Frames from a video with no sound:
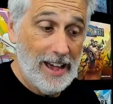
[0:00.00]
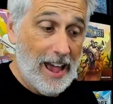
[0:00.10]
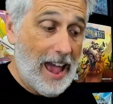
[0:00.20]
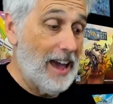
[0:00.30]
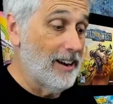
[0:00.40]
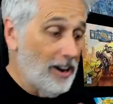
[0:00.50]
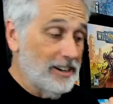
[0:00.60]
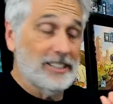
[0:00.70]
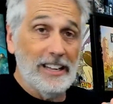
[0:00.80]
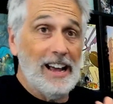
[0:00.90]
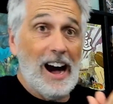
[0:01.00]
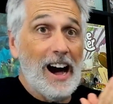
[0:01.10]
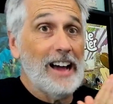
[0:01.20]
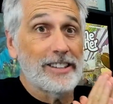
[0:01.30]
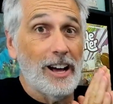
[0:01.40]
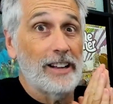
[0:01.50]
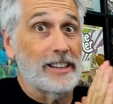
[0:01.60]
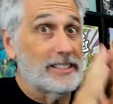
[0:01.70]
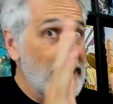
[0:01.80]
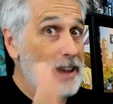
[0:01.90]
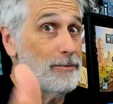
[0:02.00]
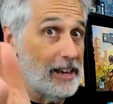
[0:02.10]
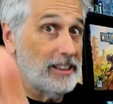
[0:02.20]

And honestly, I thought the same thing